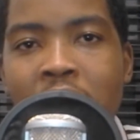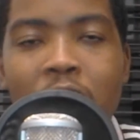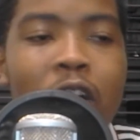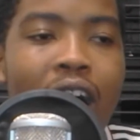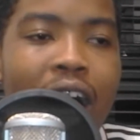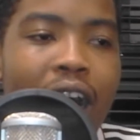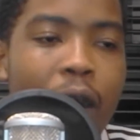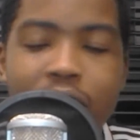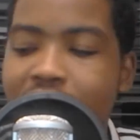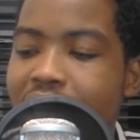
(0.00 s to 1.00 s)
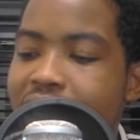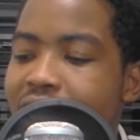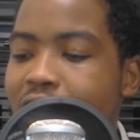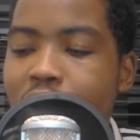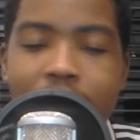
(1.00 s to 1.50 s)
I was
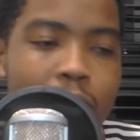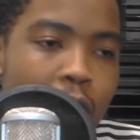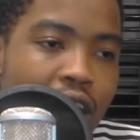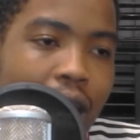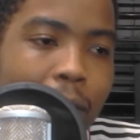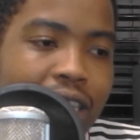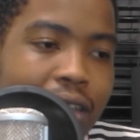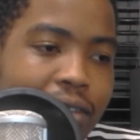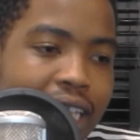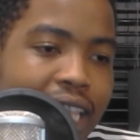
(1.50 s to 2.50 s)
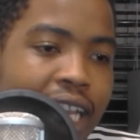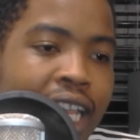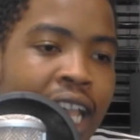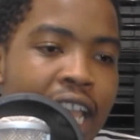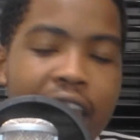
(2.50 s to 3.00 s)
listening to them talking about the fact
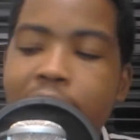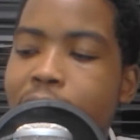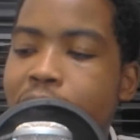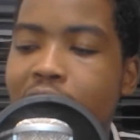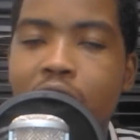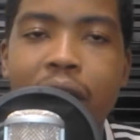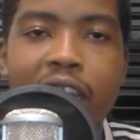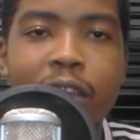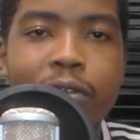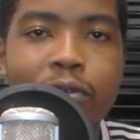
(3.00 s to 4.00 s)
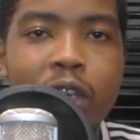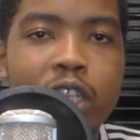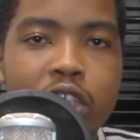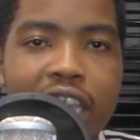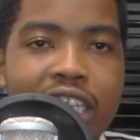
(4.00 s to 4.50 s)
that if they're going to give free
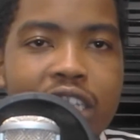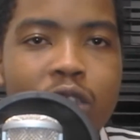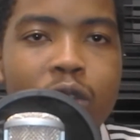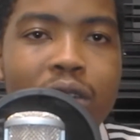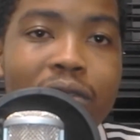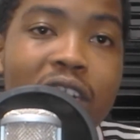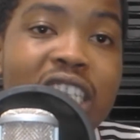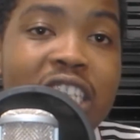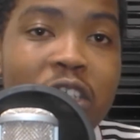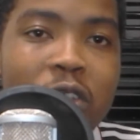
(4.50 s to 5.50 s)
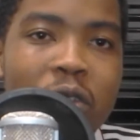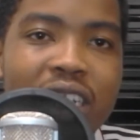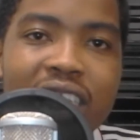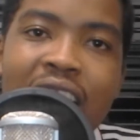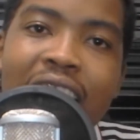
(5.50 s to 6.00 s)
education to university
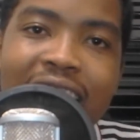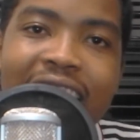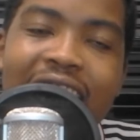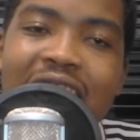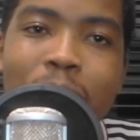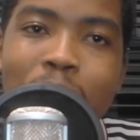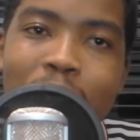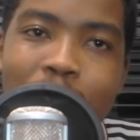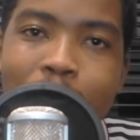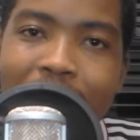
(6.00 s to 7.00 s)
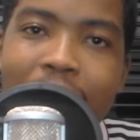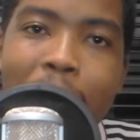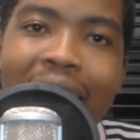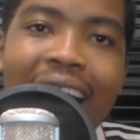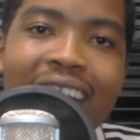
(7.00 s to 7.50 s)
students, the next better
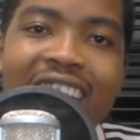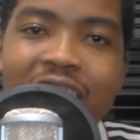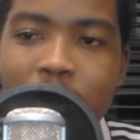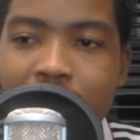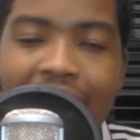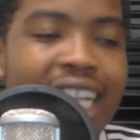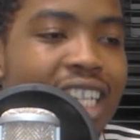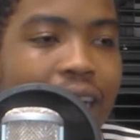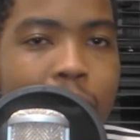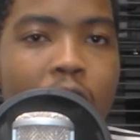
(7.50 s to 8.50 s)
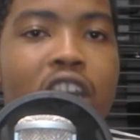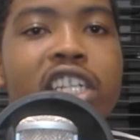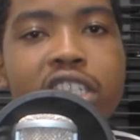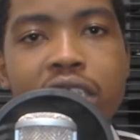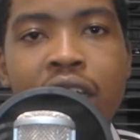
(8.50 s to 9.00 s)
plan is to tighten up
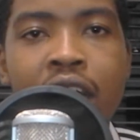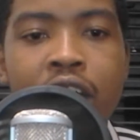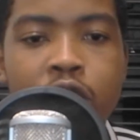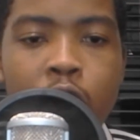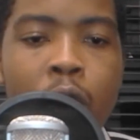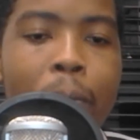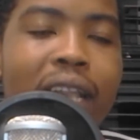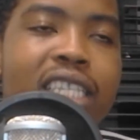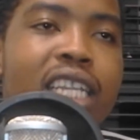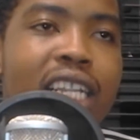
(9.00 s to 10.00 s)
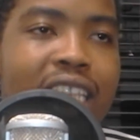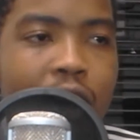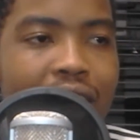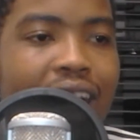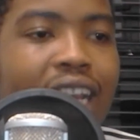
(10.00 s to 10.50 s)
colleges. So basically they're
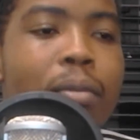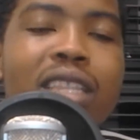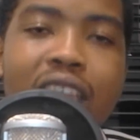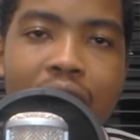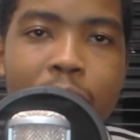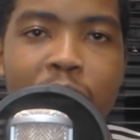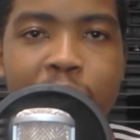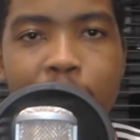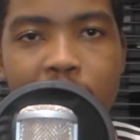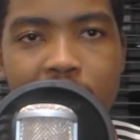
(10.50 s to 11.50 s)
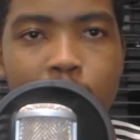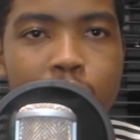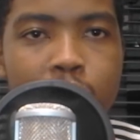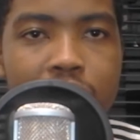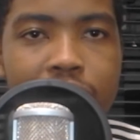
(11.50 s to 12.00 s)
going to limit the number of people that go
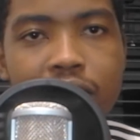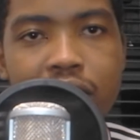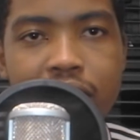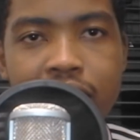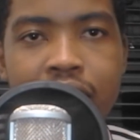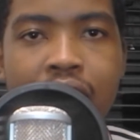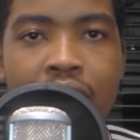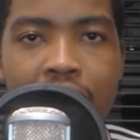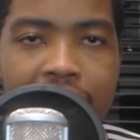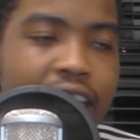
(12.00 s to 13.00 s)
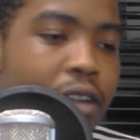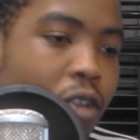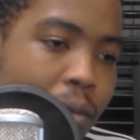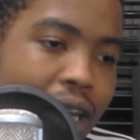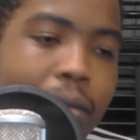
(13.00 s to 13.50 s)
to university, and then
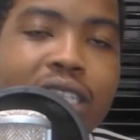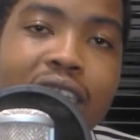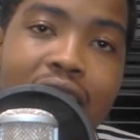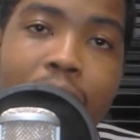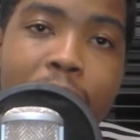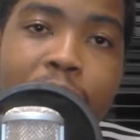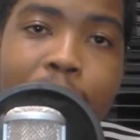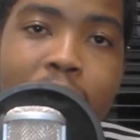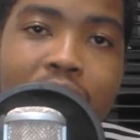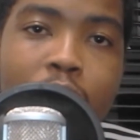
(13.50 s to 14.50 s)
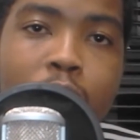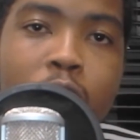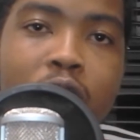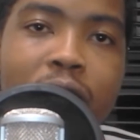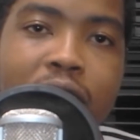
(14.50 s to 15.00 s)
from limiting the number of people that go to
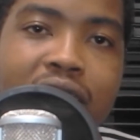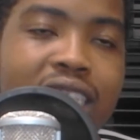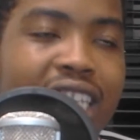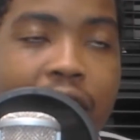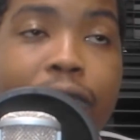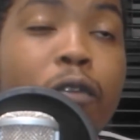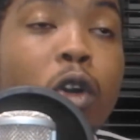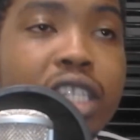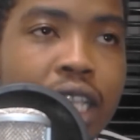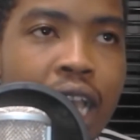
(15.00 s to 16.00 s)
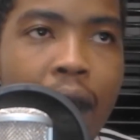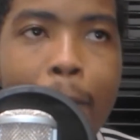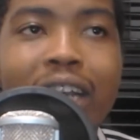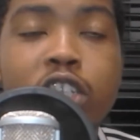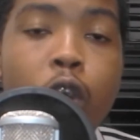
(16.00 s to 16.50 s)
university, they force
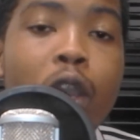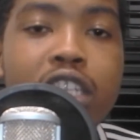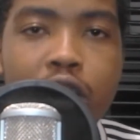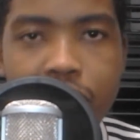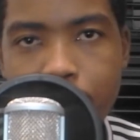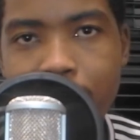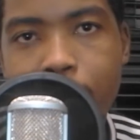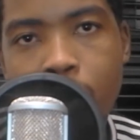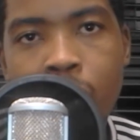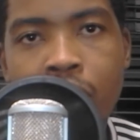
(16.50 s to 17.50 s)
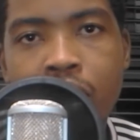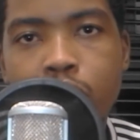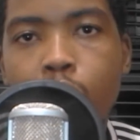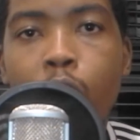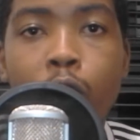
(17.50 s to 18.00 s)
majority of the people
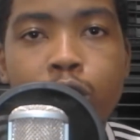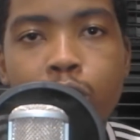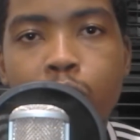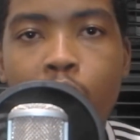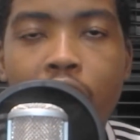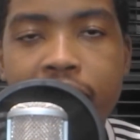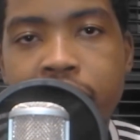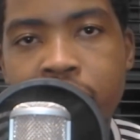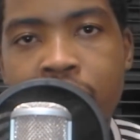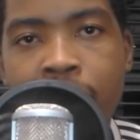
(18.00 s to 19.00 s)
to go to college.